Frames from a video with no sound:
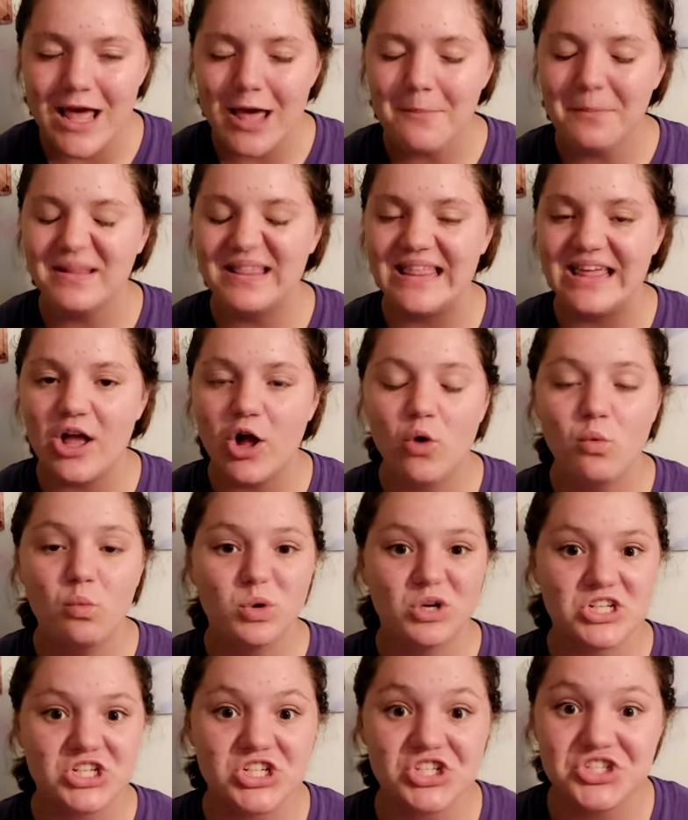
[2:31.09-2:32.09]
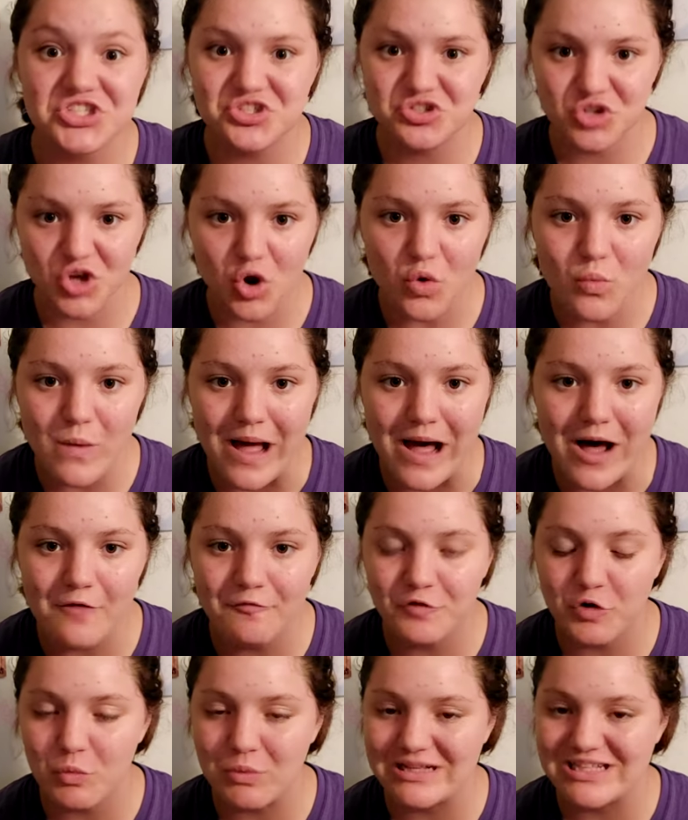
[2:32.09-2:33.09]
but they all work so well
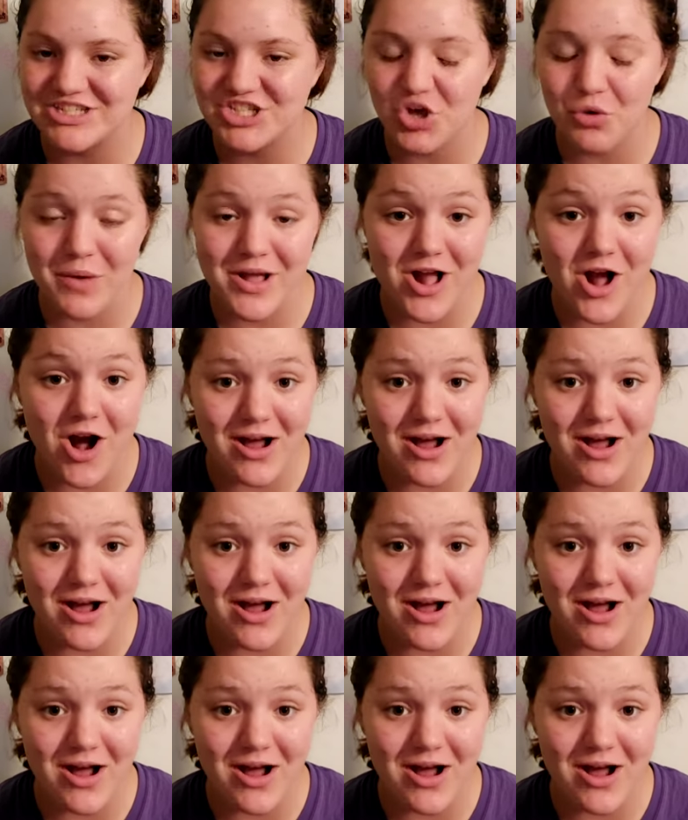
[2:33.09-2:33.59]
for what's going